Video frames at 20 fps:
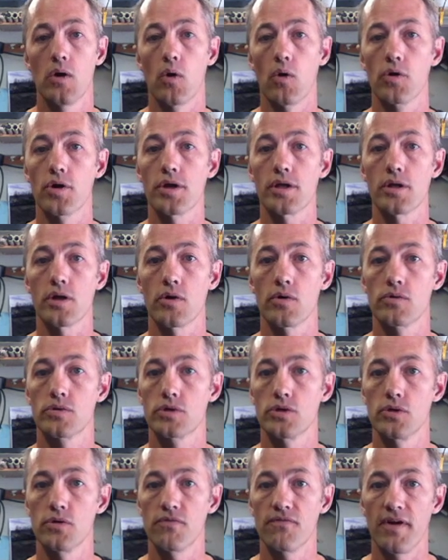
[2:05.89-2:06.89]
or you can go
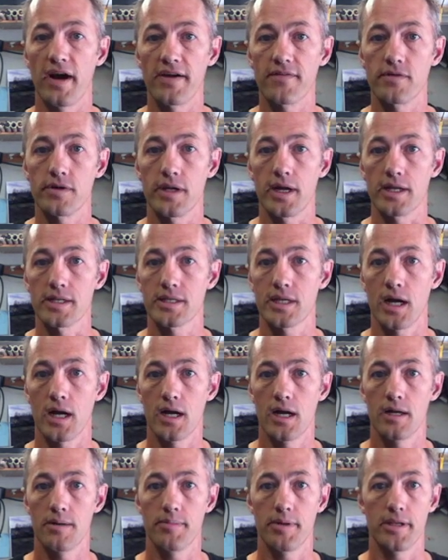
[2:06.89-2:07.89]
to
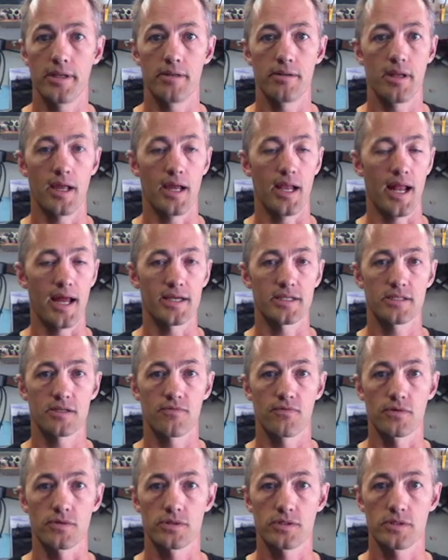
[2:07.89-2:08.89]
Fiverr.com and
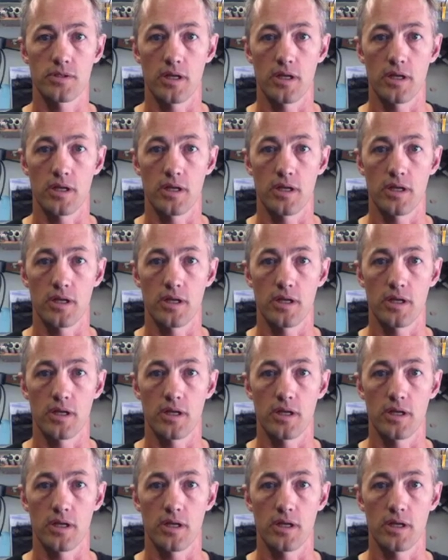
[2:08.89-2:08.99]
ask for